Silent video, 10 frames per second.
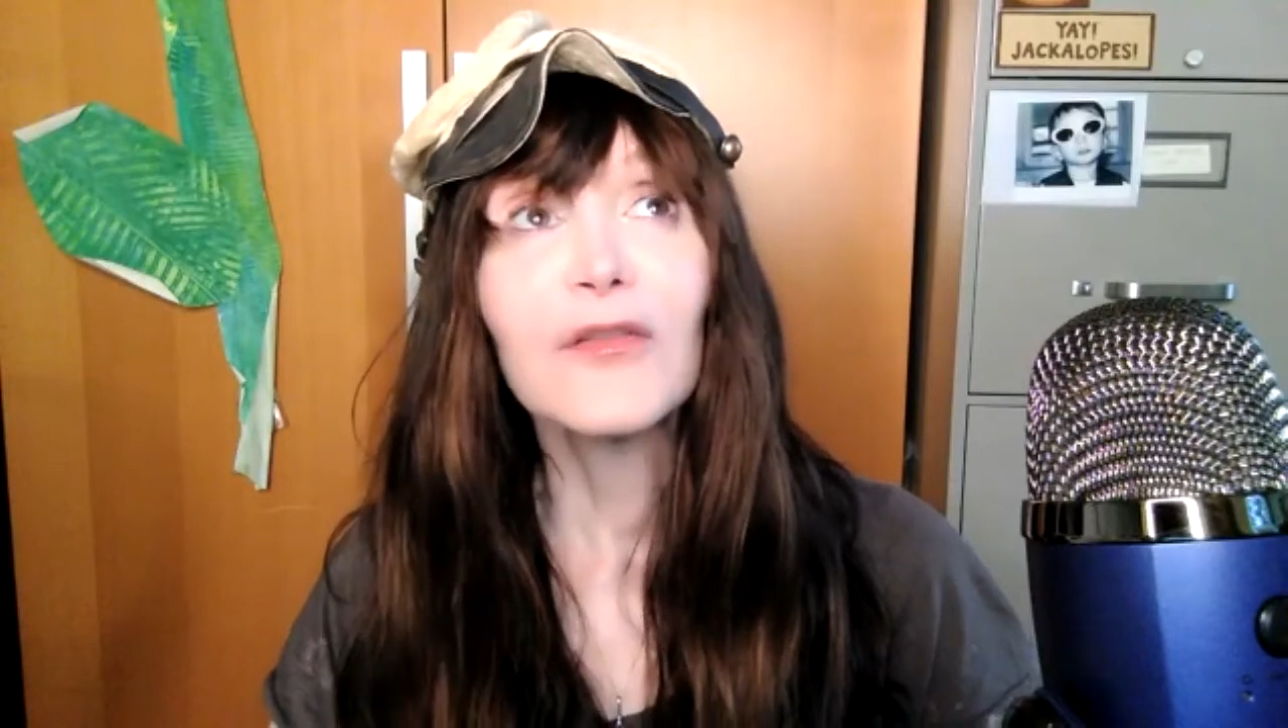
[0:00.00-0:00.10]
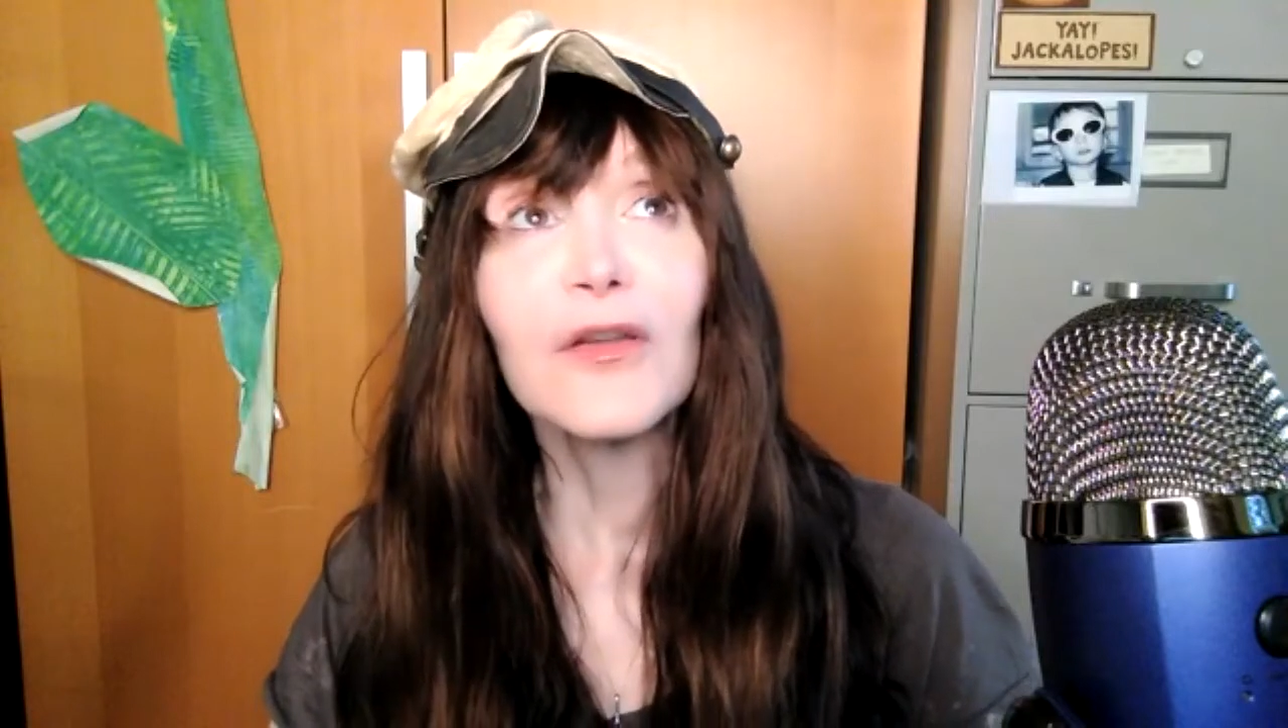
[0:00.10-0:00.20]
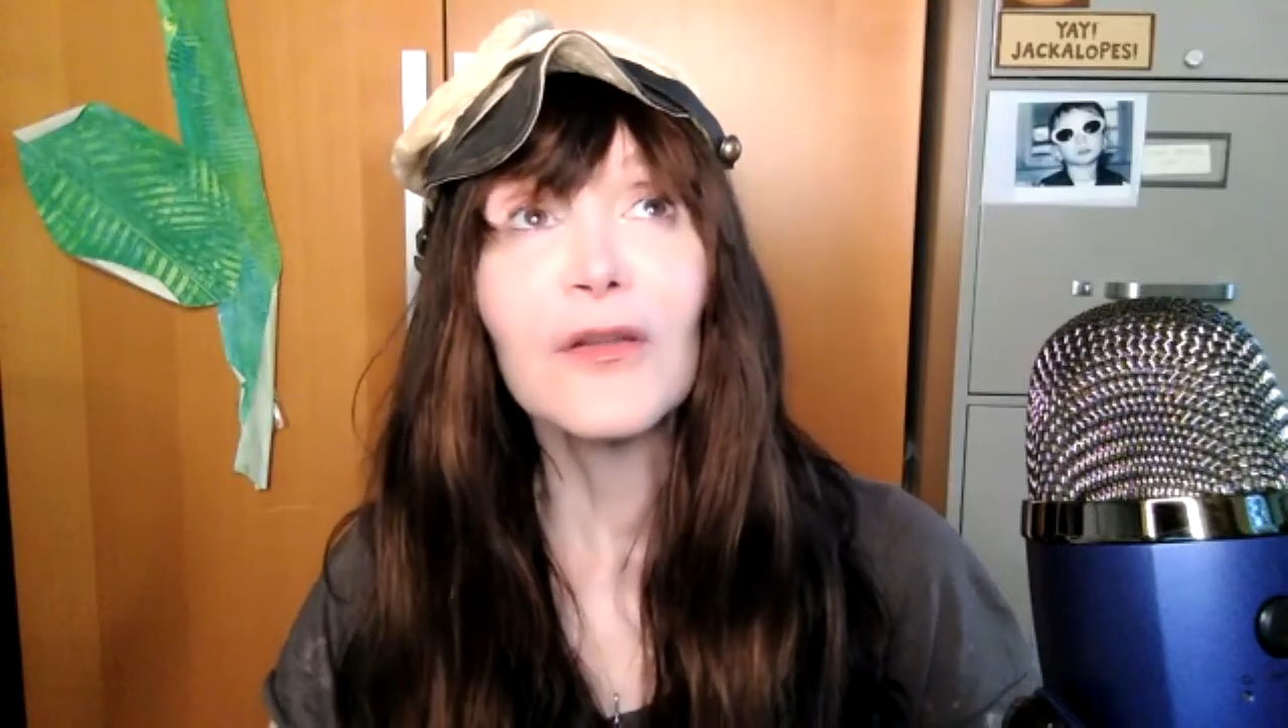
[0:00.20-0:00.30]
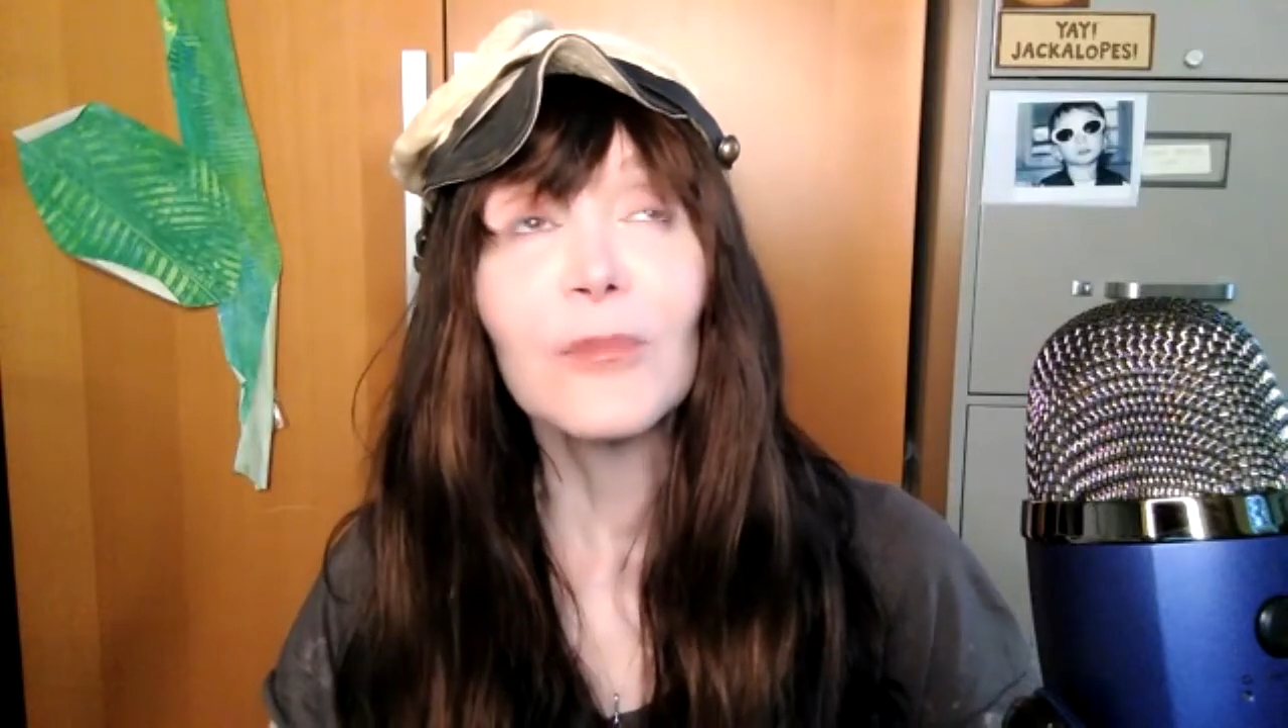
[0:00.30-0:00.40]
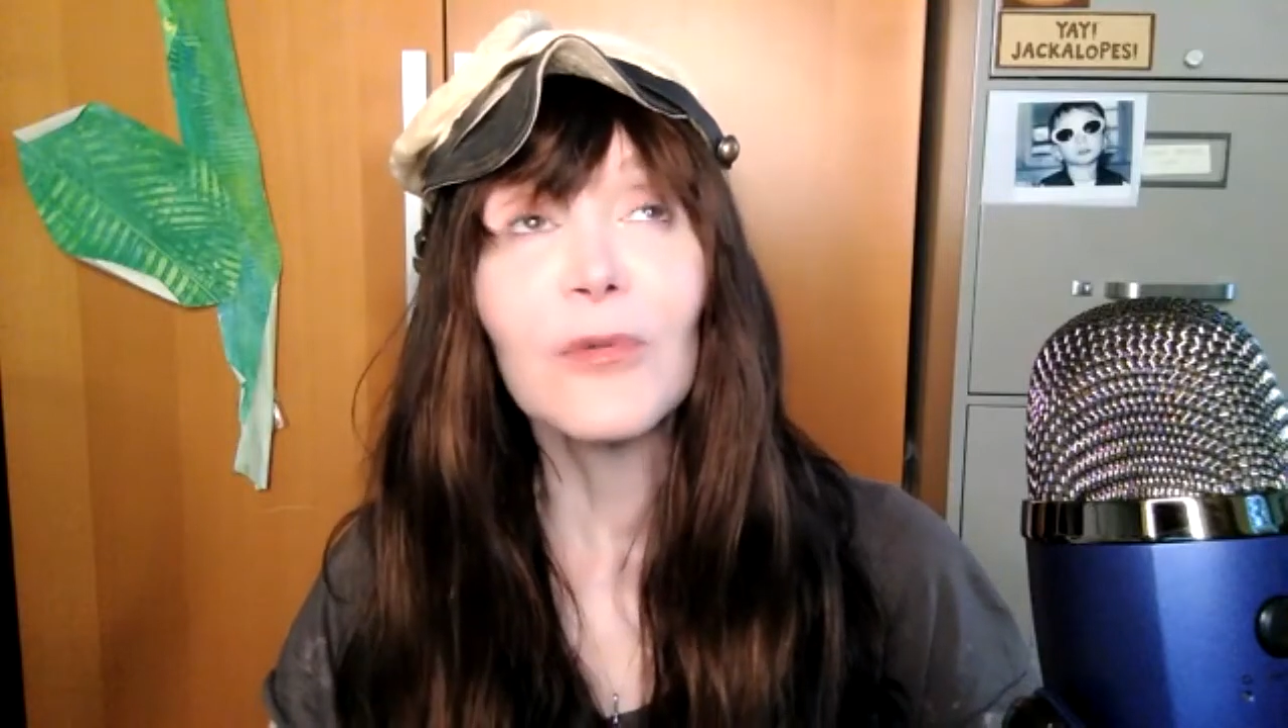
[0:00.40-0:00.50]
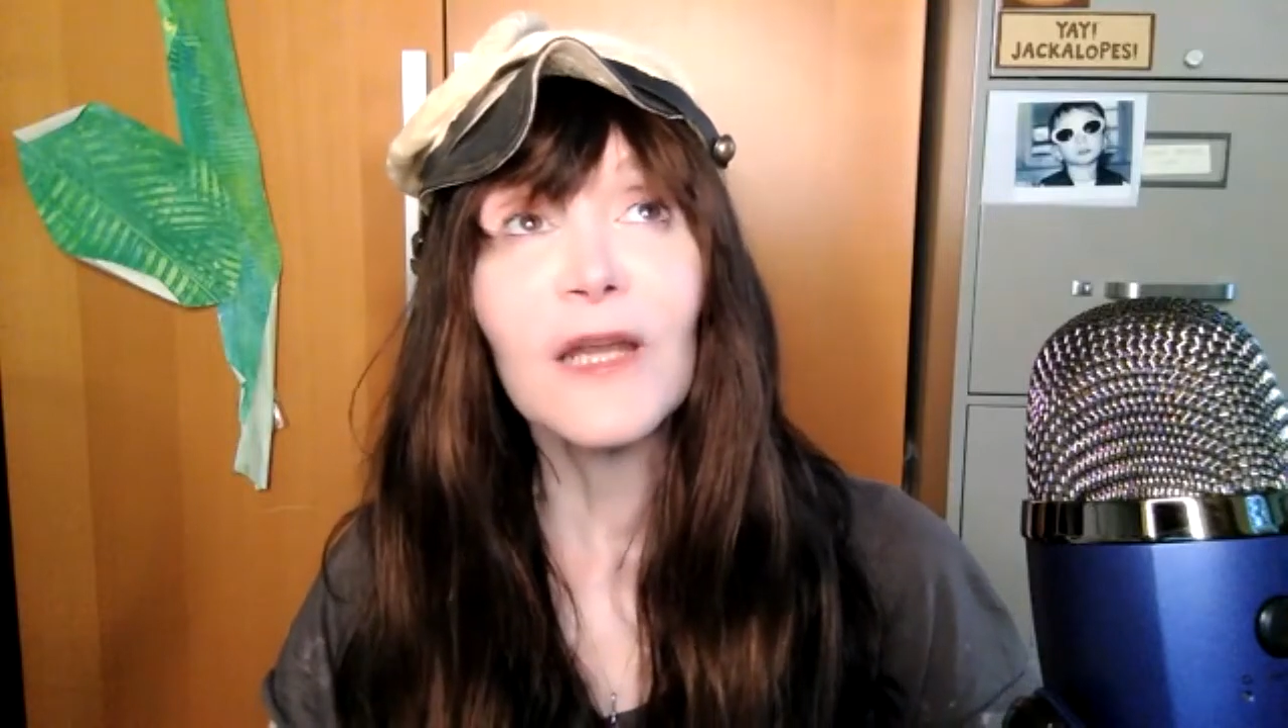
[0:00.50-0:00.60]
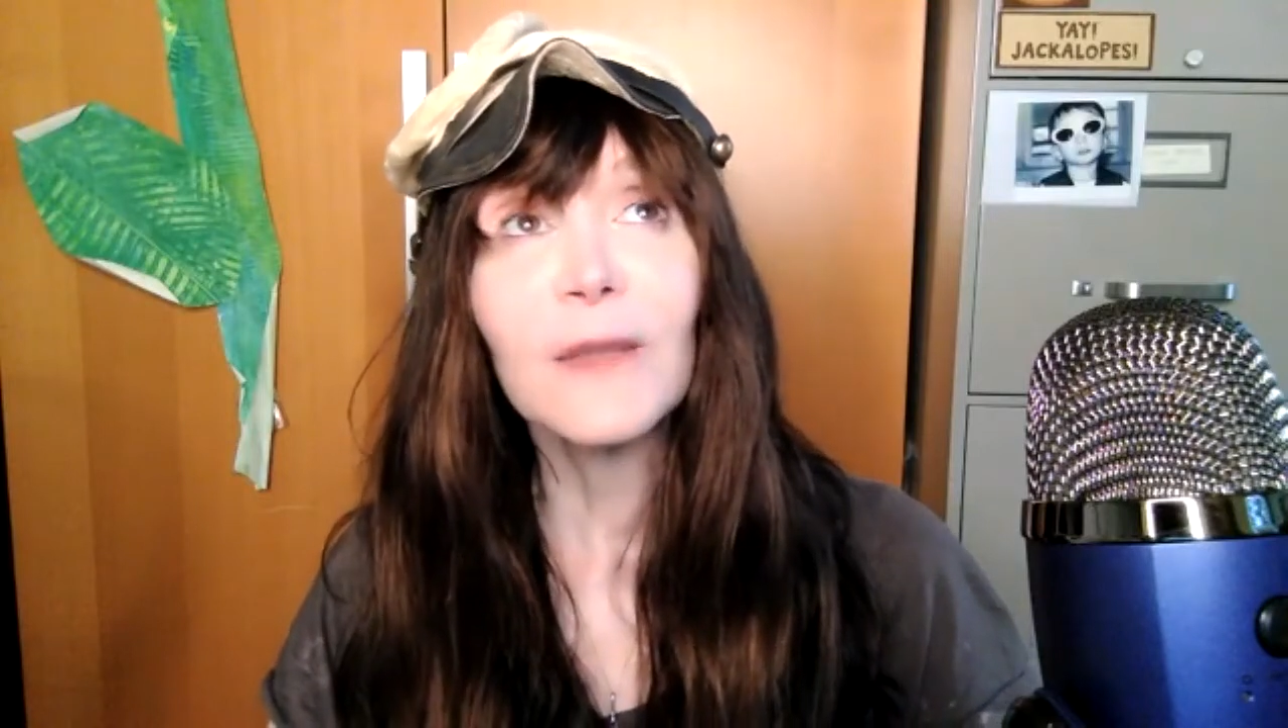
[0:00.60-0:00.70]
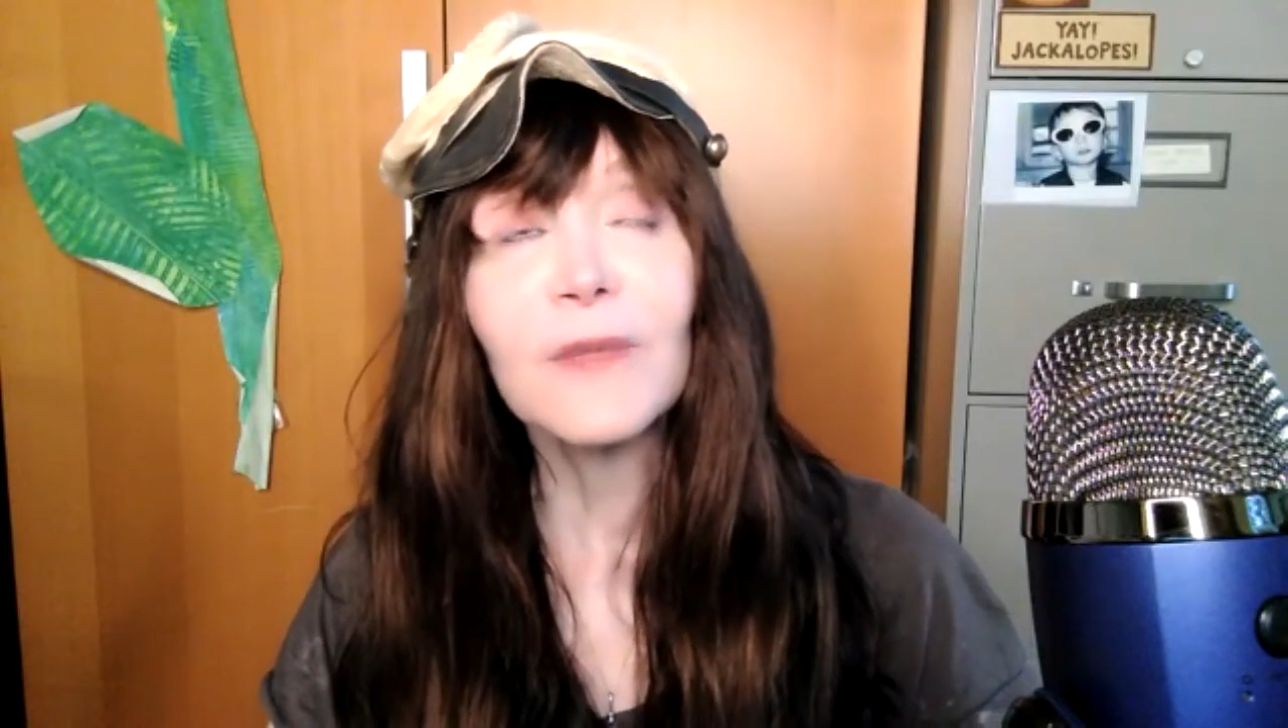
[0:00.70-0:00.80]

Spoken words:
You know, the brain